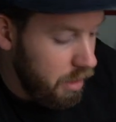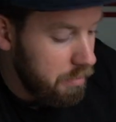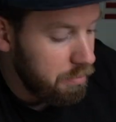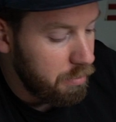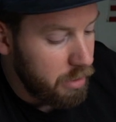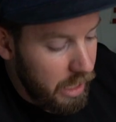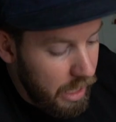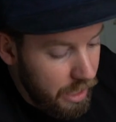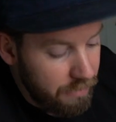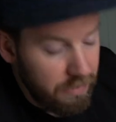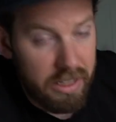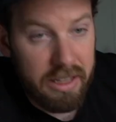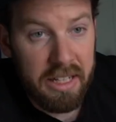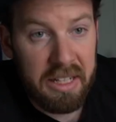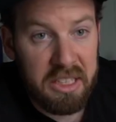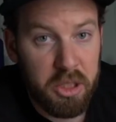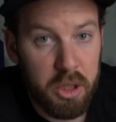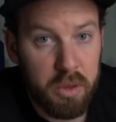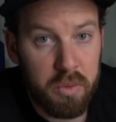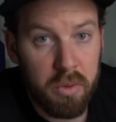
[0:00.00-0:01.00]
But I have an
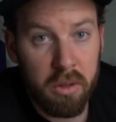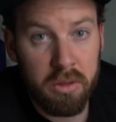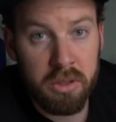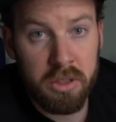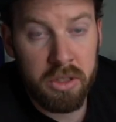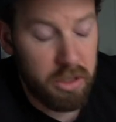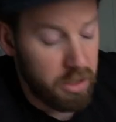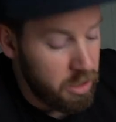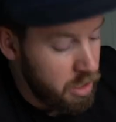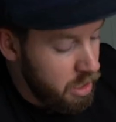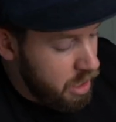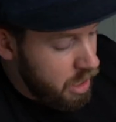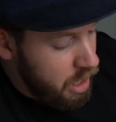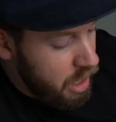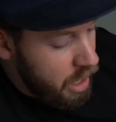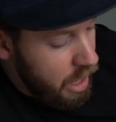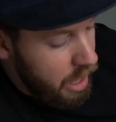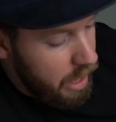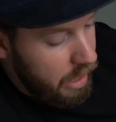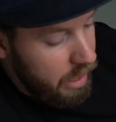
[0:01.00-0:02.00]
electric roaster,
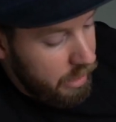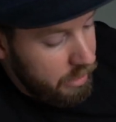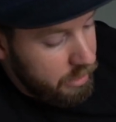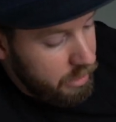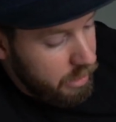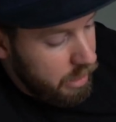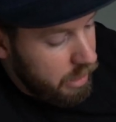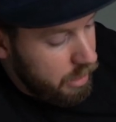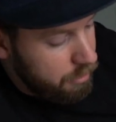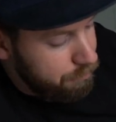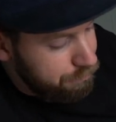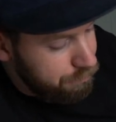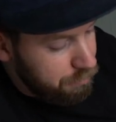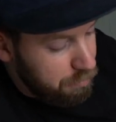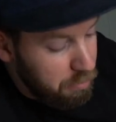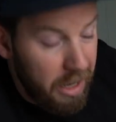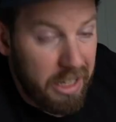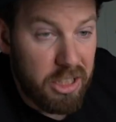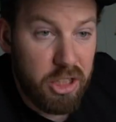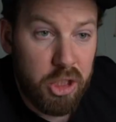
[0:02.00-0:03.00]
and
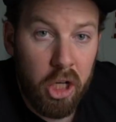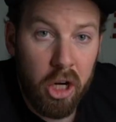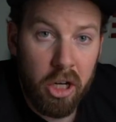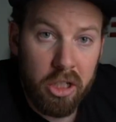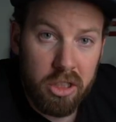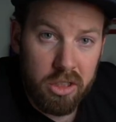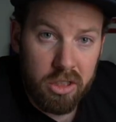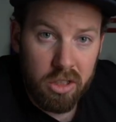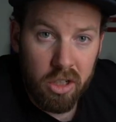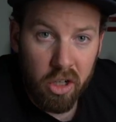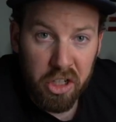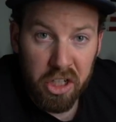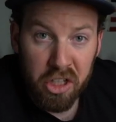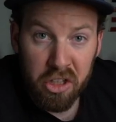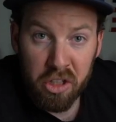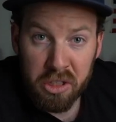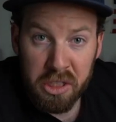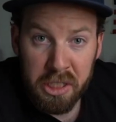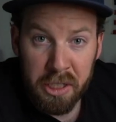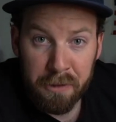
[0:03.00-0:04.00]
my charts are going to
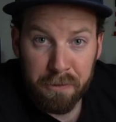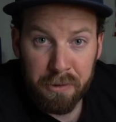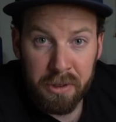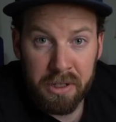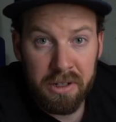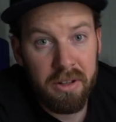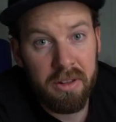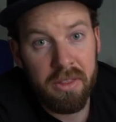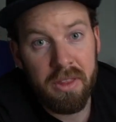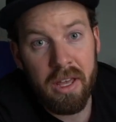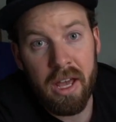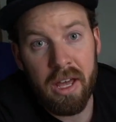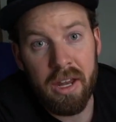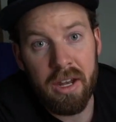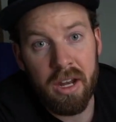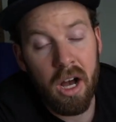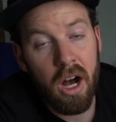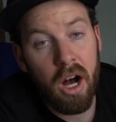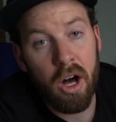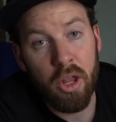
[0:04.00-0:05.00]
look different
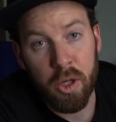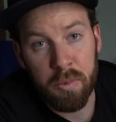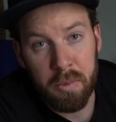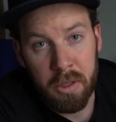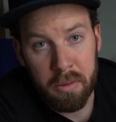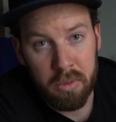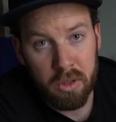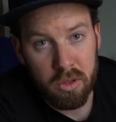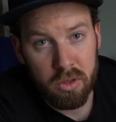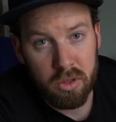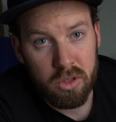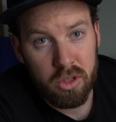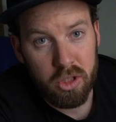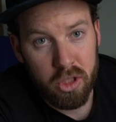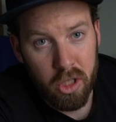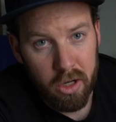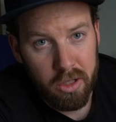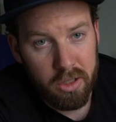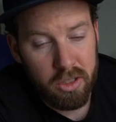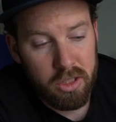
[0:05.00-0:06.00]
than other people's
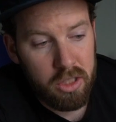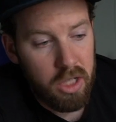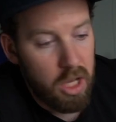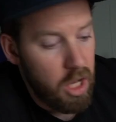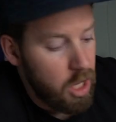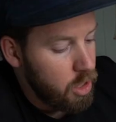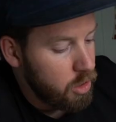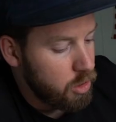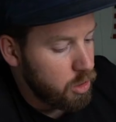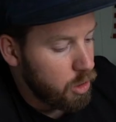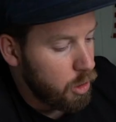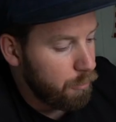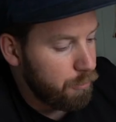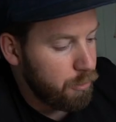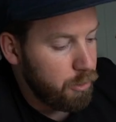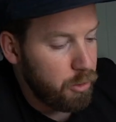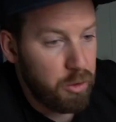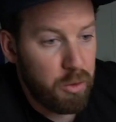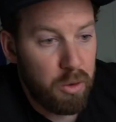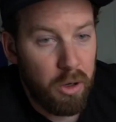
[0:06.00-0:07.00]
charts. So if
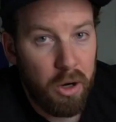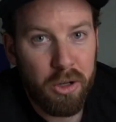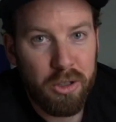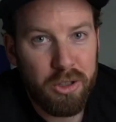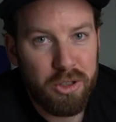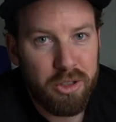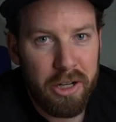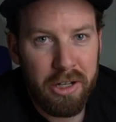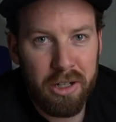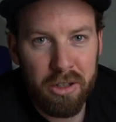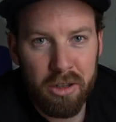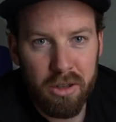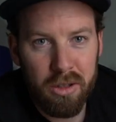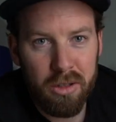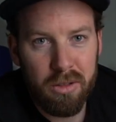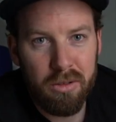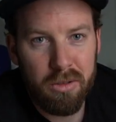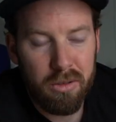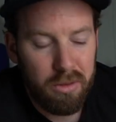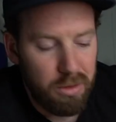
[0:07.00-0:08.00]
you are trying to
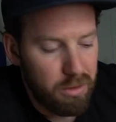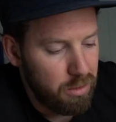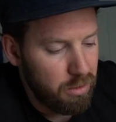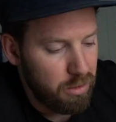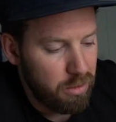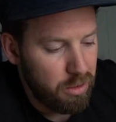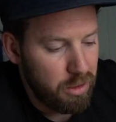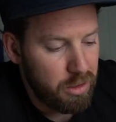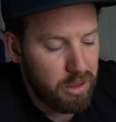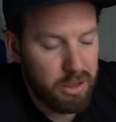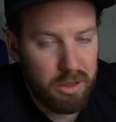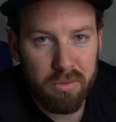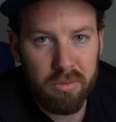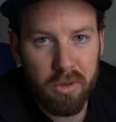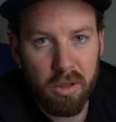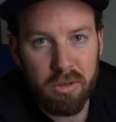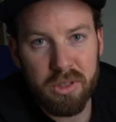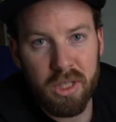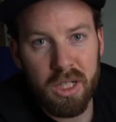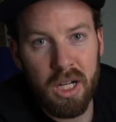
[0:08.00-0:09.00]
look to
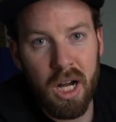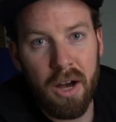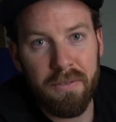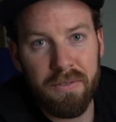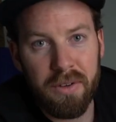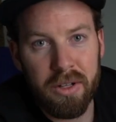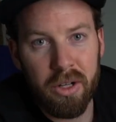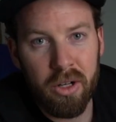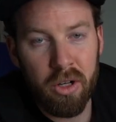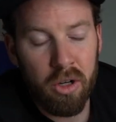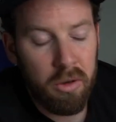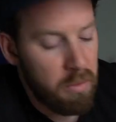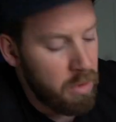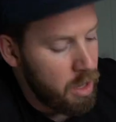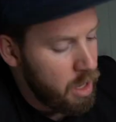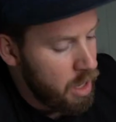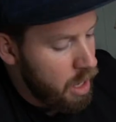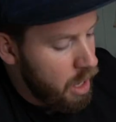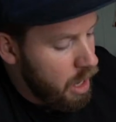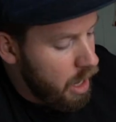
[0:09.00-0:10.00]
roast coffee at home,
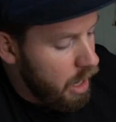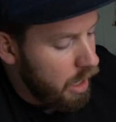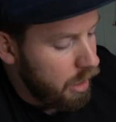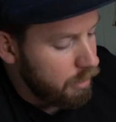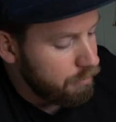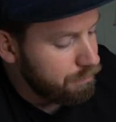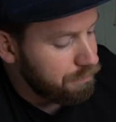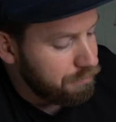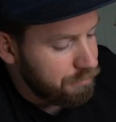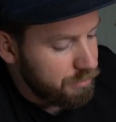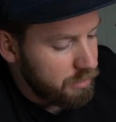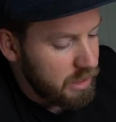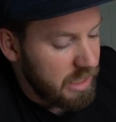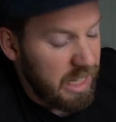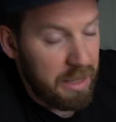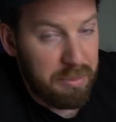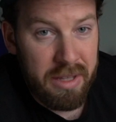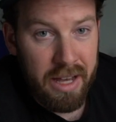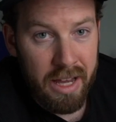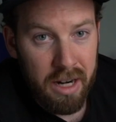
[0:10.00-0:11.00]

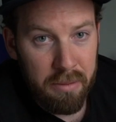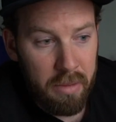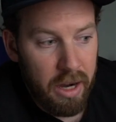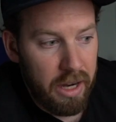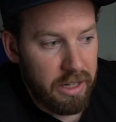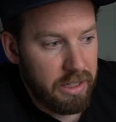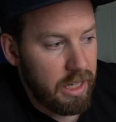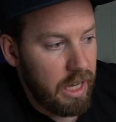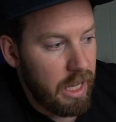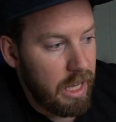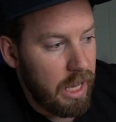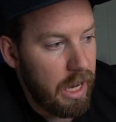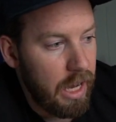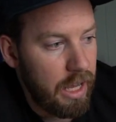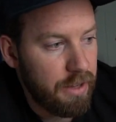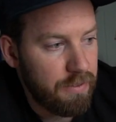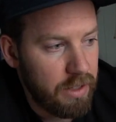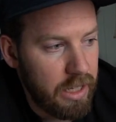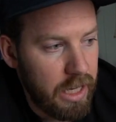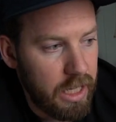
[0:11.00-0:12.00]
keep that in mind. I
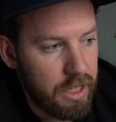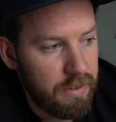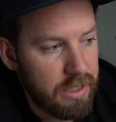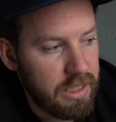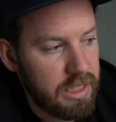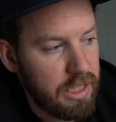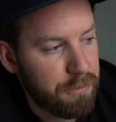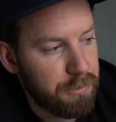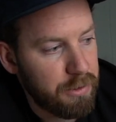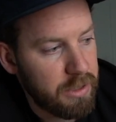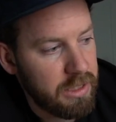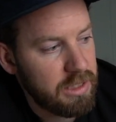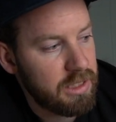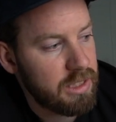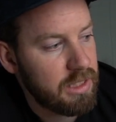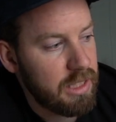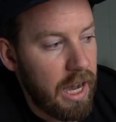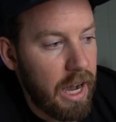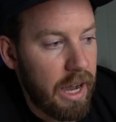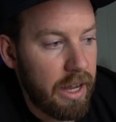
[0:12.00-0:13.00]
have kind of a different
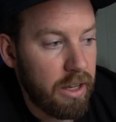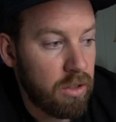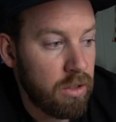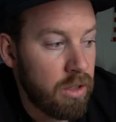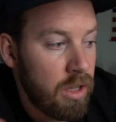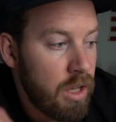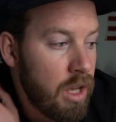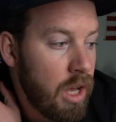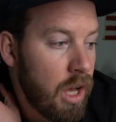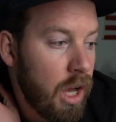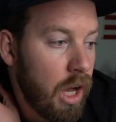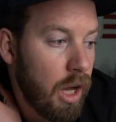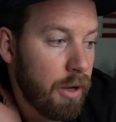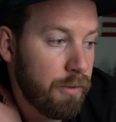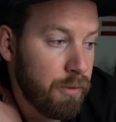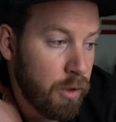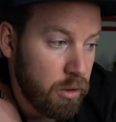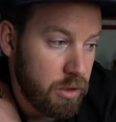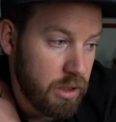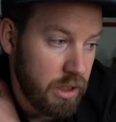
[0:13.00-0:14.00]
style
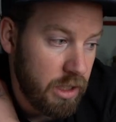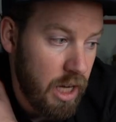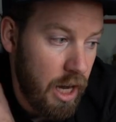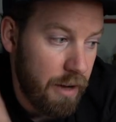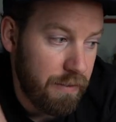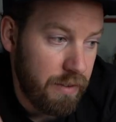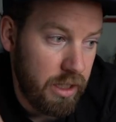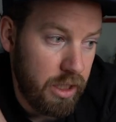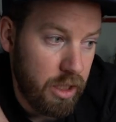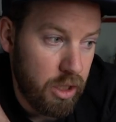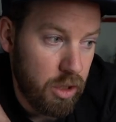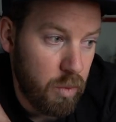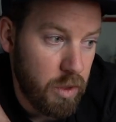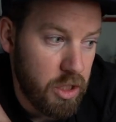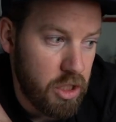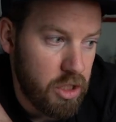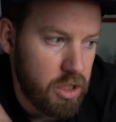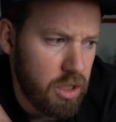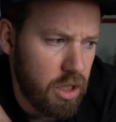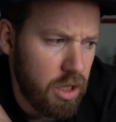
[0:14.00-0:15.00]
of roasting coffee here,
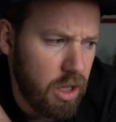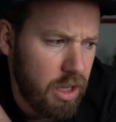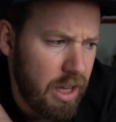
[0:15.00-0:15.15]
which